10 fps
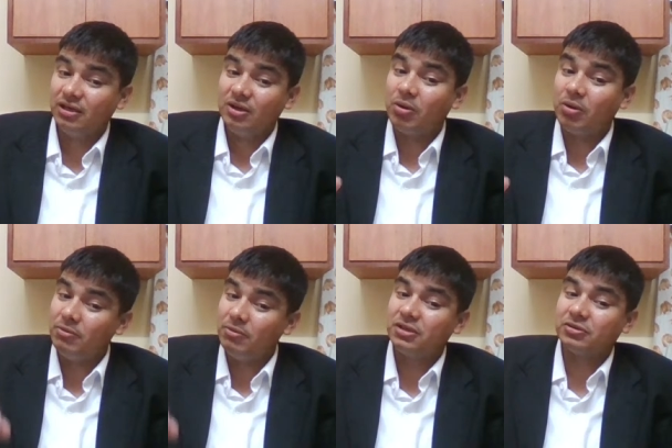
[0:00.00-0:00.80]
public
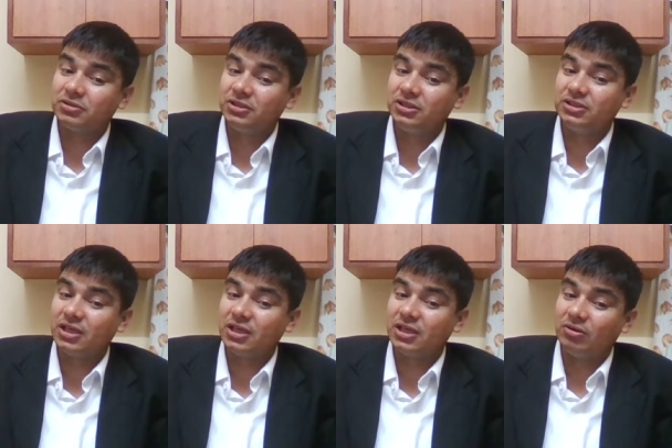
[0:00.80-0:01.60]
authorities are
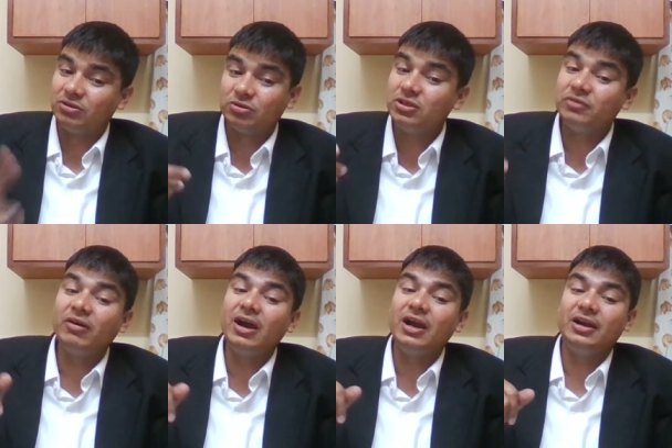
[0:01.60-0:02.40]
also defined
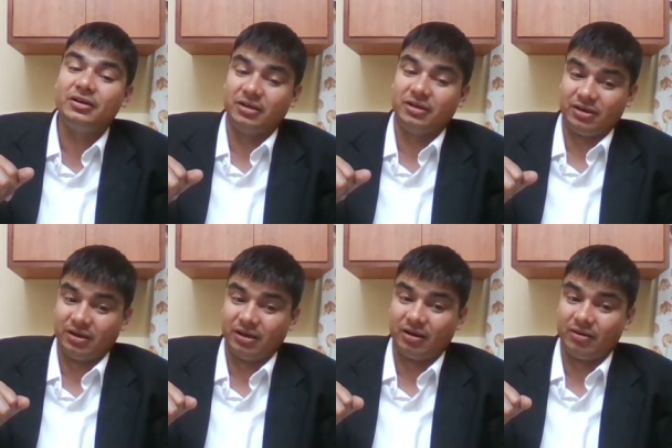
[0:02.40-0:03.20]
here. Like
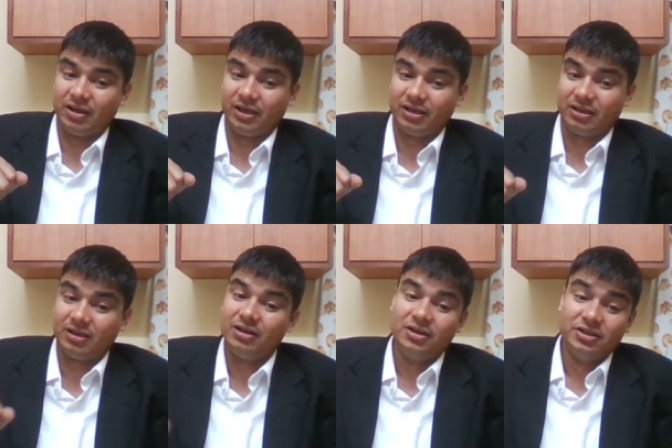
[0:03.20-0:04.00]
state
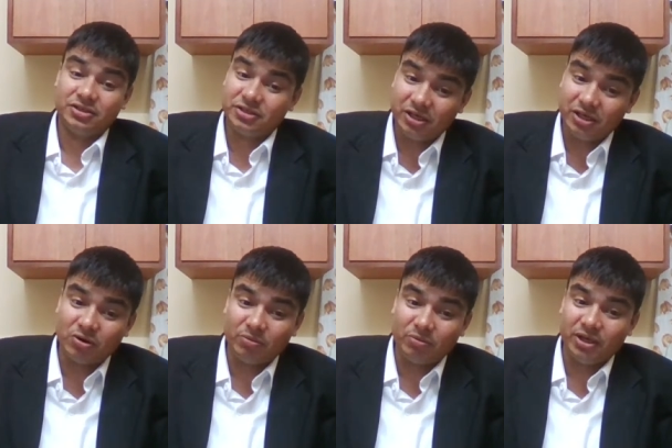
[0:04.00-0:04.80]
government gives fund,
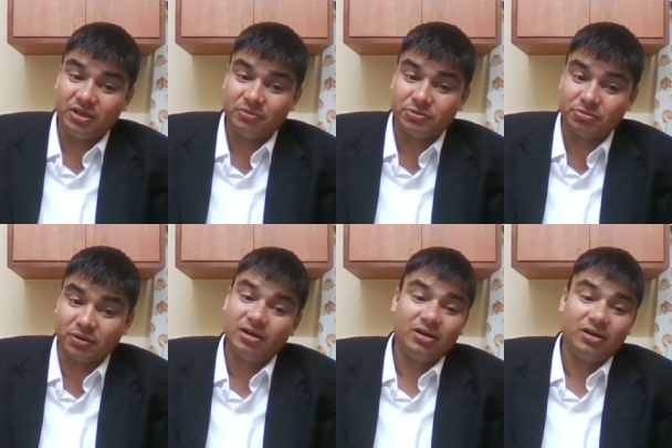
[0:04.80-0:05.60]

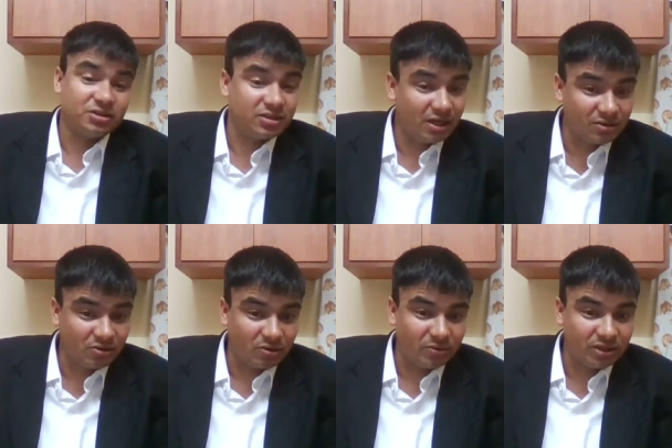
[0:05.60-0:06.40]
central government gives
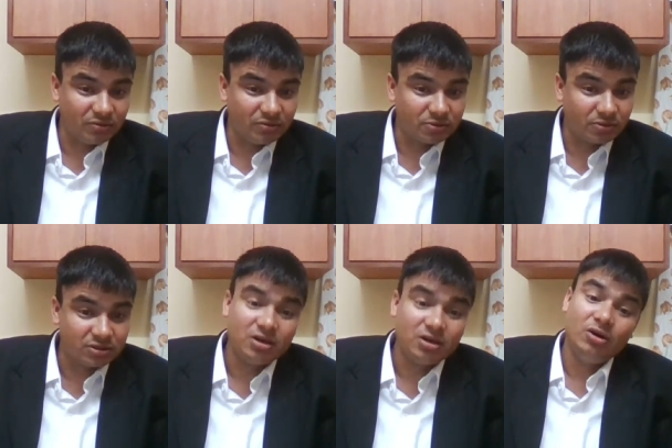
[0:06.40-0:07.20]
funds, local
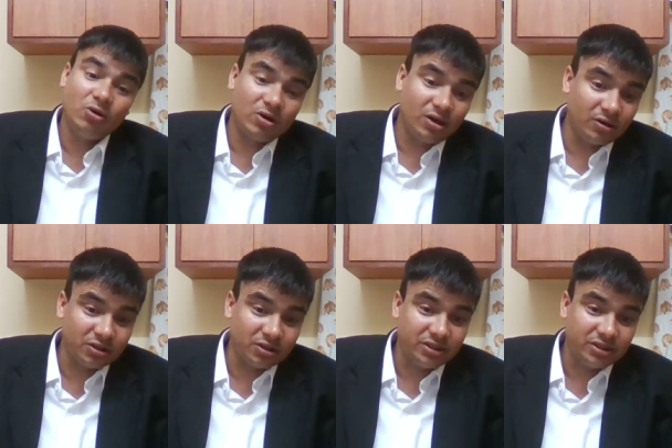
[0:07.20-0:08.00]
authorities are
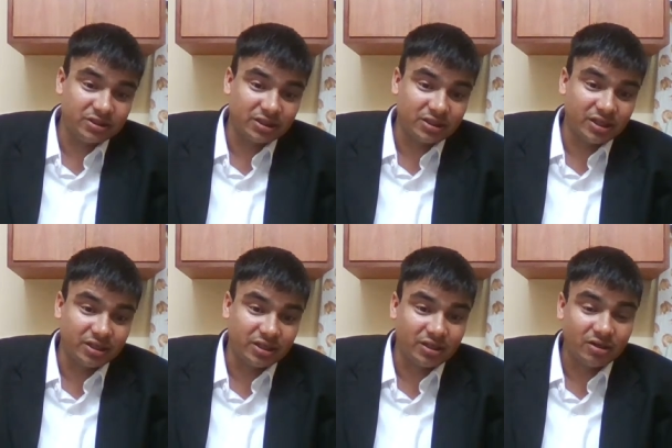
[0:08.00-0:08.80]
created, or
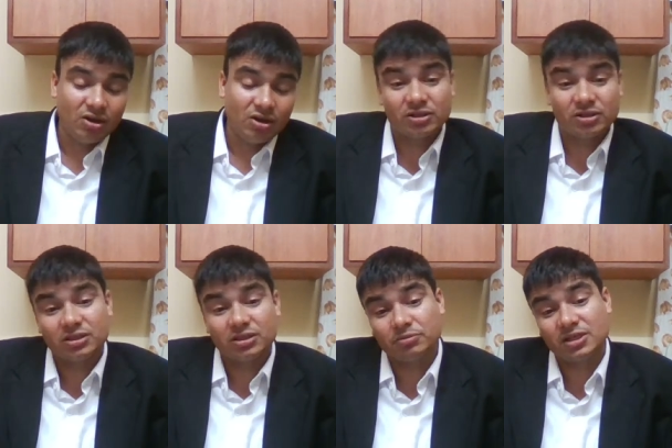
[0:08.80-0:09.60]
they
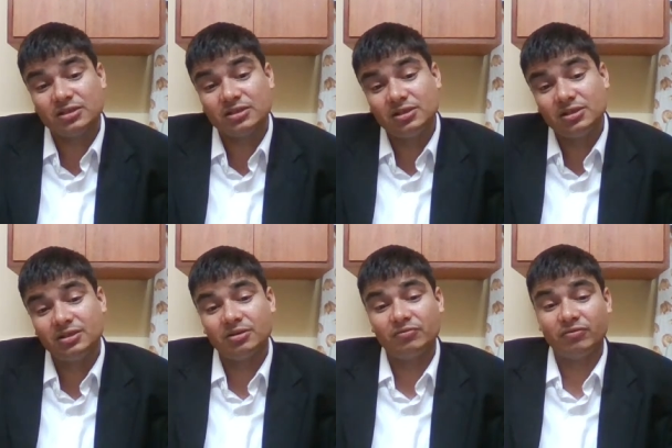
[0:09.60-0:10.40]
substantially funding
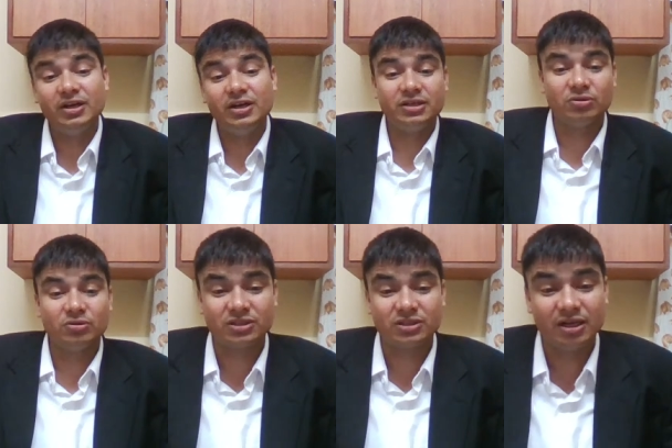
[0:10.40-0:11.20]
those kind of
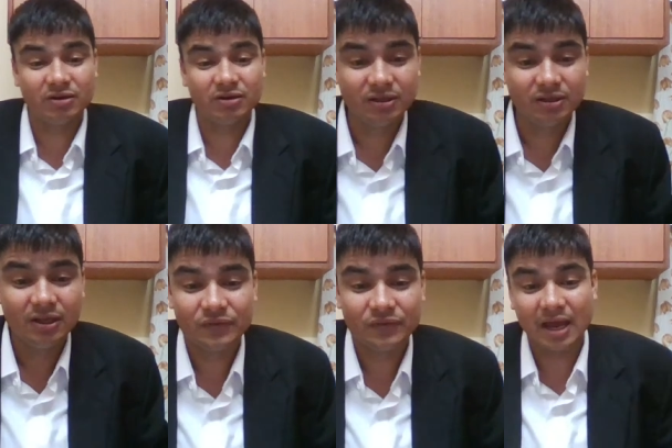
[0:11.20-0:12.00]
any
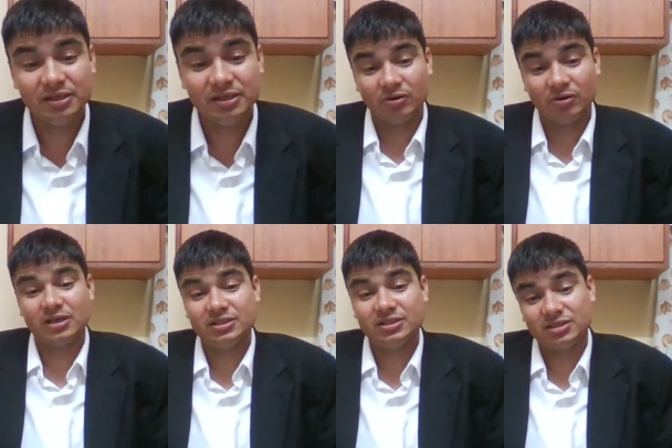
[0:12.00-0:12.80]
organization which
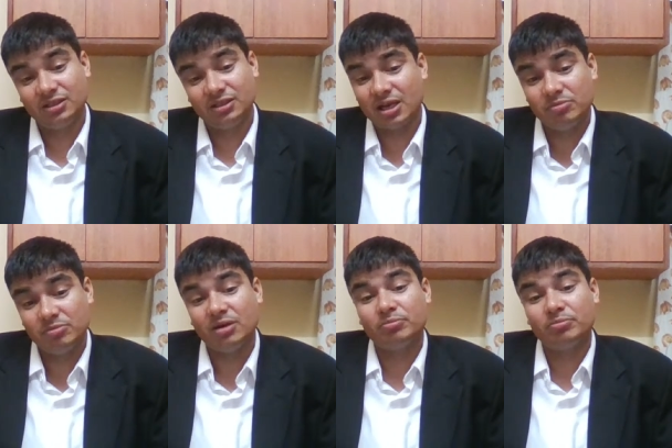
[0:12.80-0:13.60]
can become public
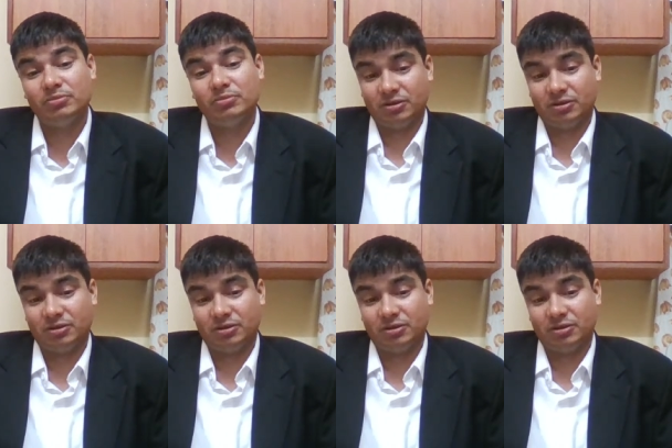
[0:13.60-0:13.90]
authority.